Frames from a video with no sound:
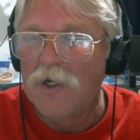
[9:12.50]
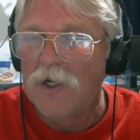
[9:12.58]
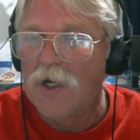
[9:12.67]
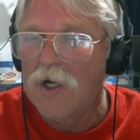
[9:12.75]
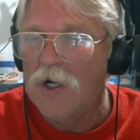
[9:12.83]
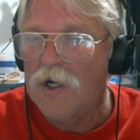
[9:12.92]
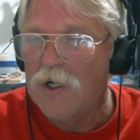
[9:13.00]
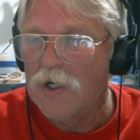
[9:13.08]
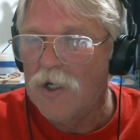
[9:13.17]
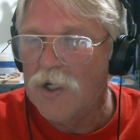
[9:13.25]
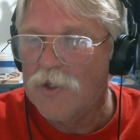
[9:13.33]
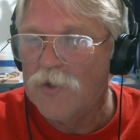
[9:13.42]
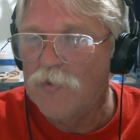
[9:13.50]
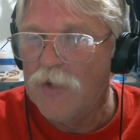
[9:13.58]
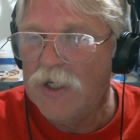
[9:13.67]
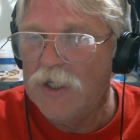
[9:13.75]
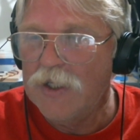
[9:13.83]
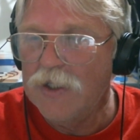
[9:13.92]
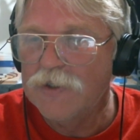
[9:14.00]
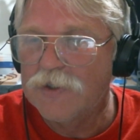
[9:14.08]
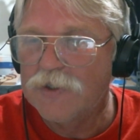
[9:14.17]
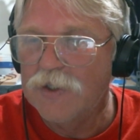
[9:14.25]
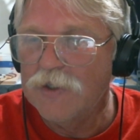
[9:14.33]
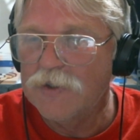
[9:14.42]
Uh, three D is
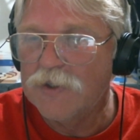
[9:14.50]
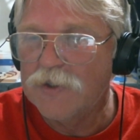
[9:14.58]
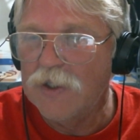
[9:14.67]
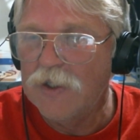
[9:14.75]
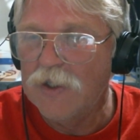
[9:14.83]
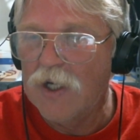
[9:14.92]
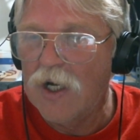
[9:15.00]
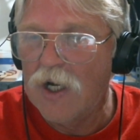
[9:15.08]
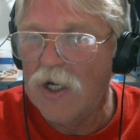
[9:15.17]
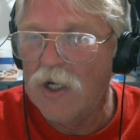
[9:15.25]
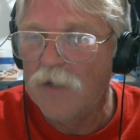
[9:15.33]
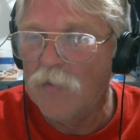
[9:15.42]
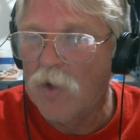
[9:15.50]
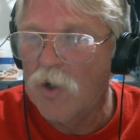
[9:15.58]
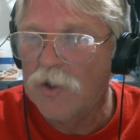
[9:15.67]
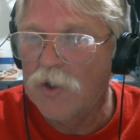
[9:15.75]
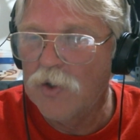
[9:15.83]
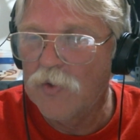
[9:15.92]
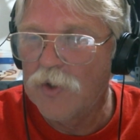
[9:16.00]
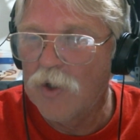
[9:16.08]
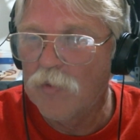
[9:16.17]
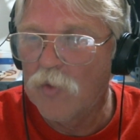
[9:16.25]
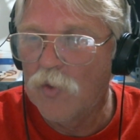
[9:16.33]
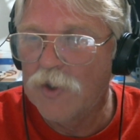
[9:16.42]
C N C. Hi, Mark, you're the
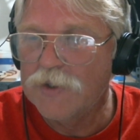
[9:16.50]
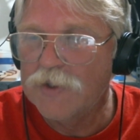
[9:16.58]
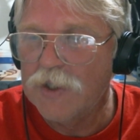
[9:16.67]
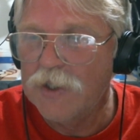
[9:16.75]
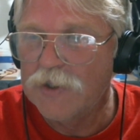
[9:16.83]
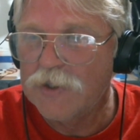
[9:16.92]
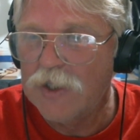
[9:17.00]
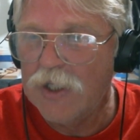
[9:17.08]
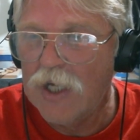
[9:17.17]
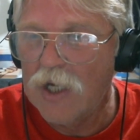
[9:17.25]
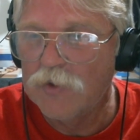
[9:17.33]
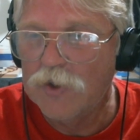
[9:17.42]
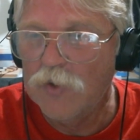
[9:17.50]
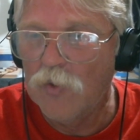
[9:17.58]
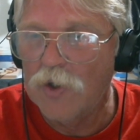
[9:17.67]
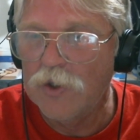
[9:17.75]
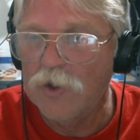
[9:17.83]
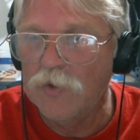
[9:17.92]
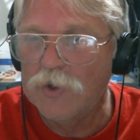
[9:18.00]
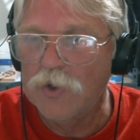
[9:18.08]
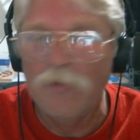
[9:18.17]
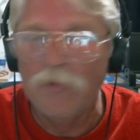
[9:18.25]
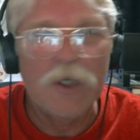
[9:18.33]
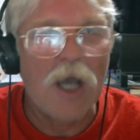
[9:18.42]
number one C N C how-to on
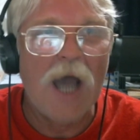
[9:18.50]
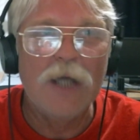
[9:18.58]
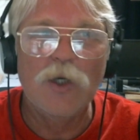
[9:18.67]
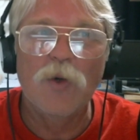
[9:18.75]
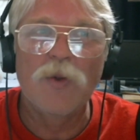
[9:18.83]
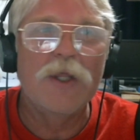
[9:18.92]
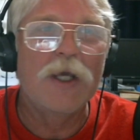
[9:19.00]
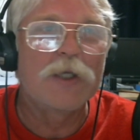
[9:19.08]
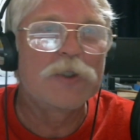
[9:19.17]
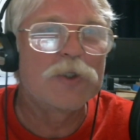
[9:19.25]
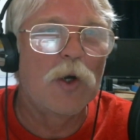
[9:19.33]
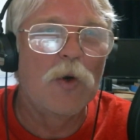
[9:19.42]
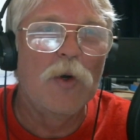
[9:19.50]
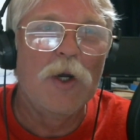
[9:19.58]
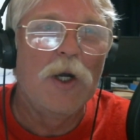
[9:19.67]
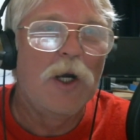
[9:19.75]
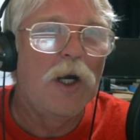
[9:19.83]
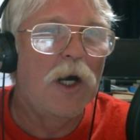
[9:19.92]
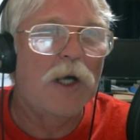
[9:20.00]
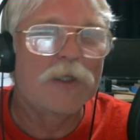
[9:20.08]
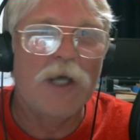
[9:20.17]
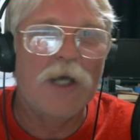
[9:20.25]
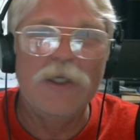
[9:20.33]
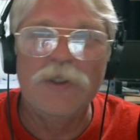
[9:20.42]
YouTube. Yeah, I don't think so. Uh,
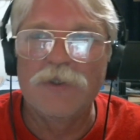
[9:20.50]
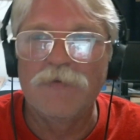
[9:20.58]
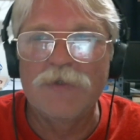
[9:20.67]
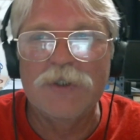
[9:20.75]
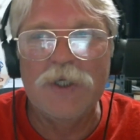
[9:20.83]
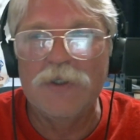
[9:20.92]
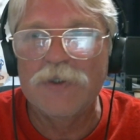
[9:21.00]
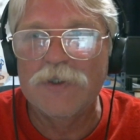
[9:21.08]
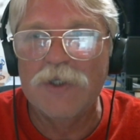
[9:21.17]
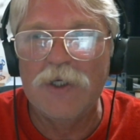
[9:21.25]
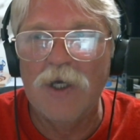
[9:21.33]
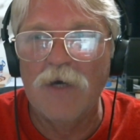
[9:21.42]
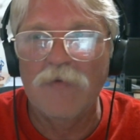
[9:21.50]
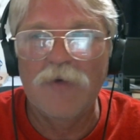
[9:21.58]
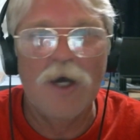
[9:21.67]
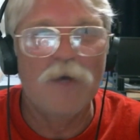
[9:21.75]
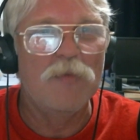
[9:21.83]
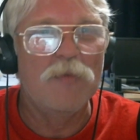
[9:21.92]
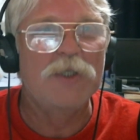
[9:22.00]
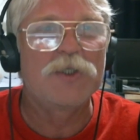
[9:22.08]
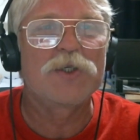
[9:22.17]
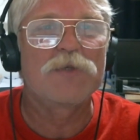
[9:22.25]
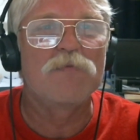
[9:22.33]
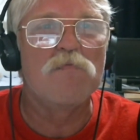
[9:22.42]
Titans of C N C have got me
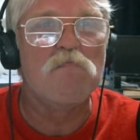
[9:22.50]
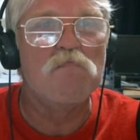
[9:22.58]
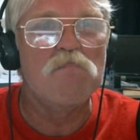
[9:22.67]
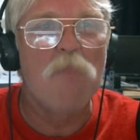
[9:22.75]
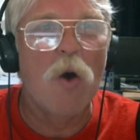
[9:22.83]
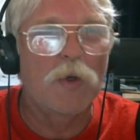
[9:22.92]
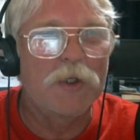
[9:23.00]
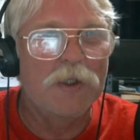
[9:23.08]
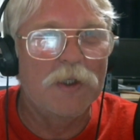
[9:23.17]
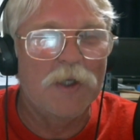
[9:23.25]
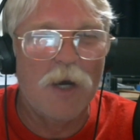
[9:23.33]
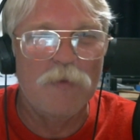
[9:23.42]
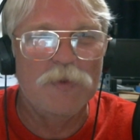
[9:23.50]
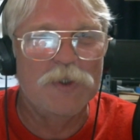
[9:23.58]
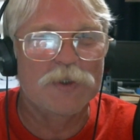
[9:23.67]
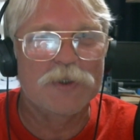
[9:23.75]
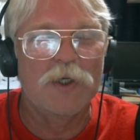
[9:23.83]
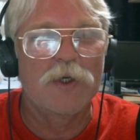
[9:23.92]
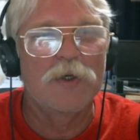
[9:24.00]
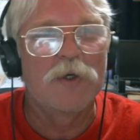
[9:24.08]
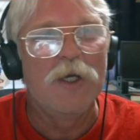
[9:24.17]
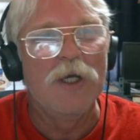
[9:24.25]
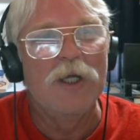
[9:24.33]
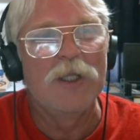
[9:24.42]
smoked. I'm just a
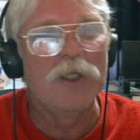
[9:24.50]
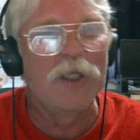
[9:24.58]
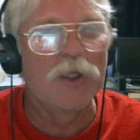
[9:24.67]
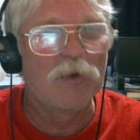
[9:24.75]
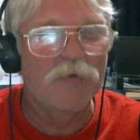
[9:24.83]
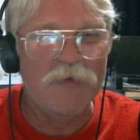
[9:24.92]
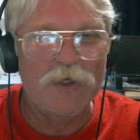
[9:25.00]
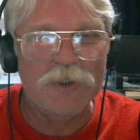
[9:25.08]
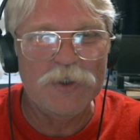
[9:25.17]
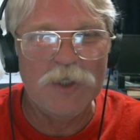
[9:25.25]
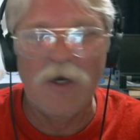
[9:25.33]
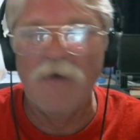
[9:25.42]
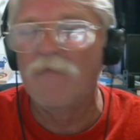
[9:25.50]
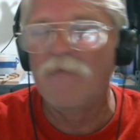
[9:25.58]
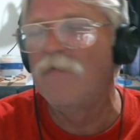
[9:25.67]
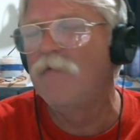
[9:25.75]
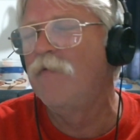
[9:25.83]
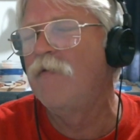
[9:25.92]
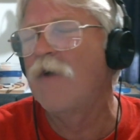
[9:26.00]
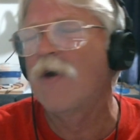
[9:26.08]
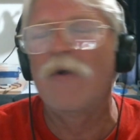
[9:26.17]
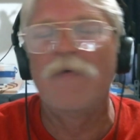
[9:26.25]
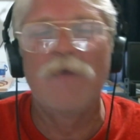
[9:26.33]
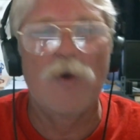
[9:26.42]
little fish in a
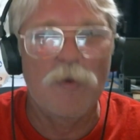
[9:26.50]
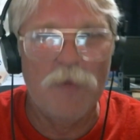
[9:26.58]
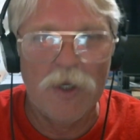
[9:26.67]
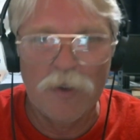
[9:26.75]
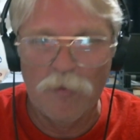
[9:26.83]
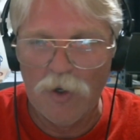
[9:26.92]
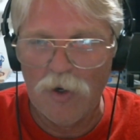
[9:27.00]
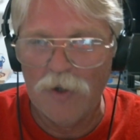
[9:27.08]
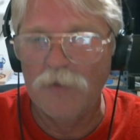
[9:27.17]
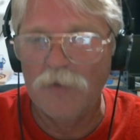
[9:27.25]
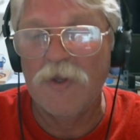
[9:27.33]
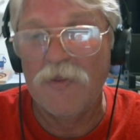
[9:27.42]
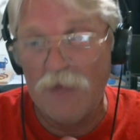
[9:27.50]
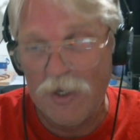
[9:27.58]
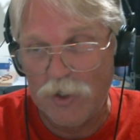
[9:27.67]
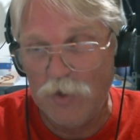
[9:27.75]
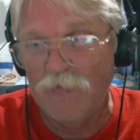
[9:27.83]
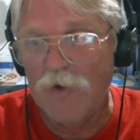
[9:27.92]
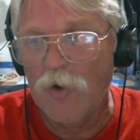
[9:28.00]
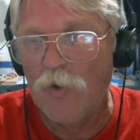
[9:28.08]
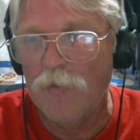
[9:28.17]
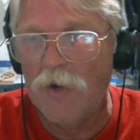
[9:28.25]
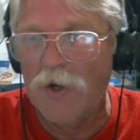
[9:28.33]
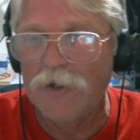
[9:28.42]
very, very big pond, but thank you very
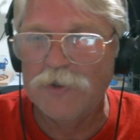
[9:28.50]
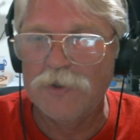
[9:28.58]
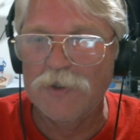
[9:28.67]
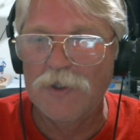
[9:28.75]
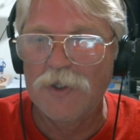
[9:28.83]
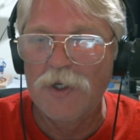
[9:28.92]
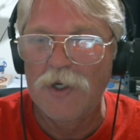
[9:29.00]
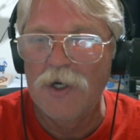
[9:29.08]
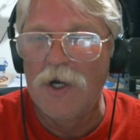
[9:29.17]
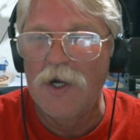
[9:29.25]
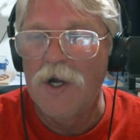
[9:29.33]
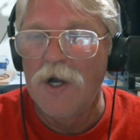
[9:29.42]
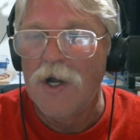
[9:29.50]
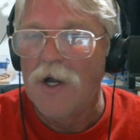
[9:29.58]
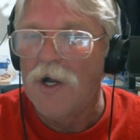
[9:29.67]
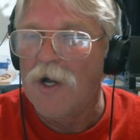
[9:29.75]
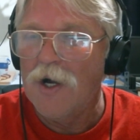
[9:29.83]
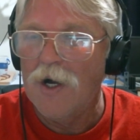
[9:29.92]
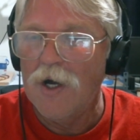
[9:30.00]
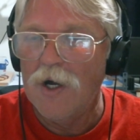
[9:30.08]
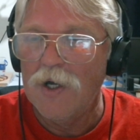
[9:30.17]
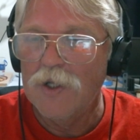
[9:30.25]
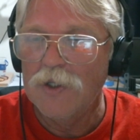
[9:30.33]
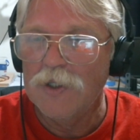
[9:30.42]
much.
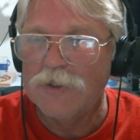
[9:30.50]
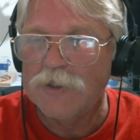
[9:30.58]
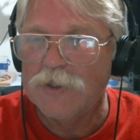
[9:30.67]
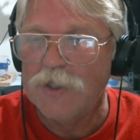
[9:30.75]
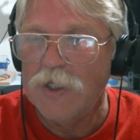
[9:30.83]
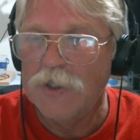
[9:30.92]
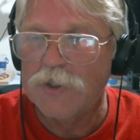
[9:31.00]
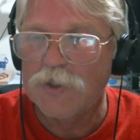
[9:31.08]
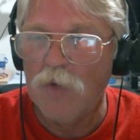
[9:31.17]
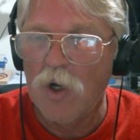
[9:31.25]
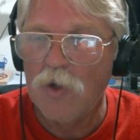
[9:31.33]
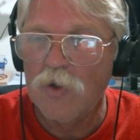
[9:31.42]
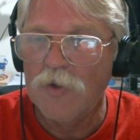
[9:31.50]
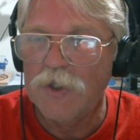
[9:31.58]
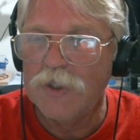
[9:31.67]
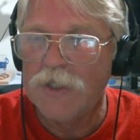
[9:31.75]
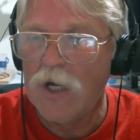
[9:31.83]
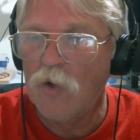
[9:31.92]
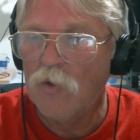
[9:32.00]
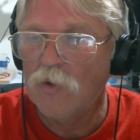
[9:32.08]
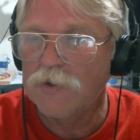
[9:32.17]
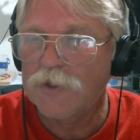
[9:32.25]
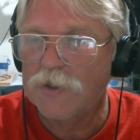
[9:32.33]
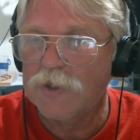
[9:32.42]
Uh, let's see, smaller the
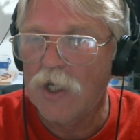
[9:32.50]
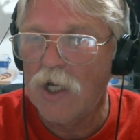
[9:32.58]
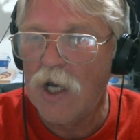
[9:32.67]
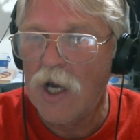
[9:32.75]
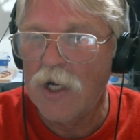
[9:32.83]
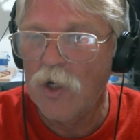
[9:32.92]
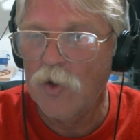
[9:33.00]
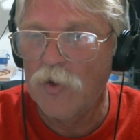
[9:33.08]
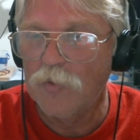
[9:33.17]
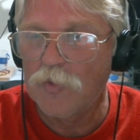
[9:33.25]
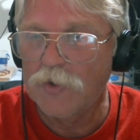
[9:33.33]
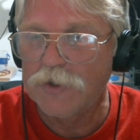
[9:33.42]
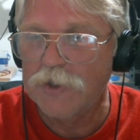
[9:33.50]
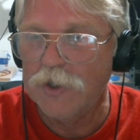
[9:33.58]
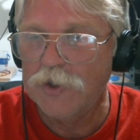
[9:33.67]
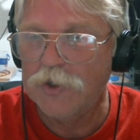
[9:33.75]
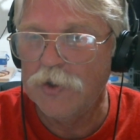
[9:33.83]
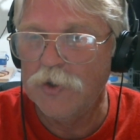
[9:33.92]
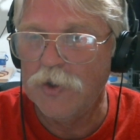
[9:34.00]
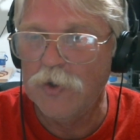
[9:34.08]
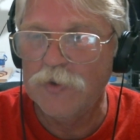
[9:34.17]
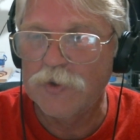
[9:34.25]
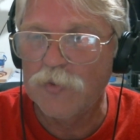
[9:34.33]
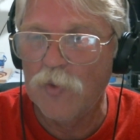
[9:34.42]
dowels, the higher the precision.
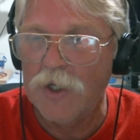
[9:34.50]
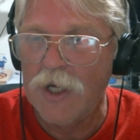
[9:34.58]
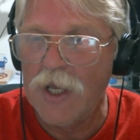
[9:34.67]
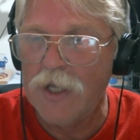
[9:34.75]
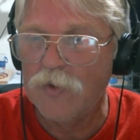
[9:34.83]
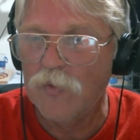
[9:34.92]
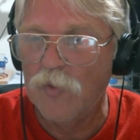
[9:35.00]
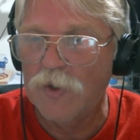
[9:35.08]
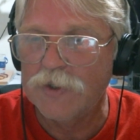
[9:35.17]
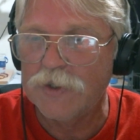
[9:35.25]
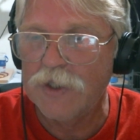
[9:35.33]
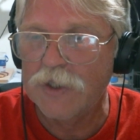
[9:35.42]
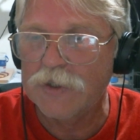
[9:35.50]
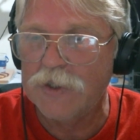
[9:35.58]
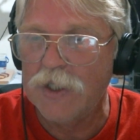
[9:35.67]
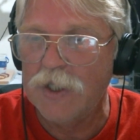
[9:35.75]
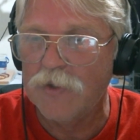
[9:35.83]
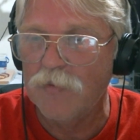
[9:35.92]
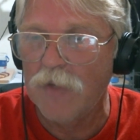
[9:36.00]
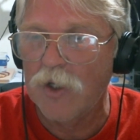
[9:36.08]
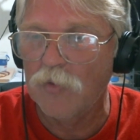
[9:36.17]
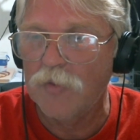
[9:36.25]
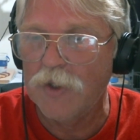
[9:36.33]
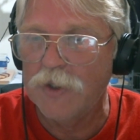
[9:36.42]
Use one eighth, one sixteenth
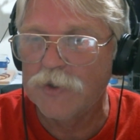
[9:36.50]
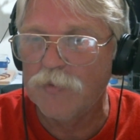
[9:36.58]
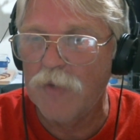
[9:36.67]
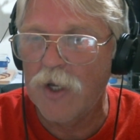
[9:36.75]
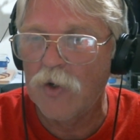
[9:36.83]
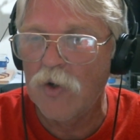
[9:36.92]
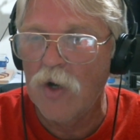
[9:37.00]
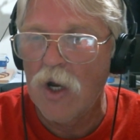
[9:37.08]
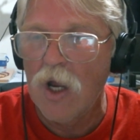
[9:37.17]
metal pins better.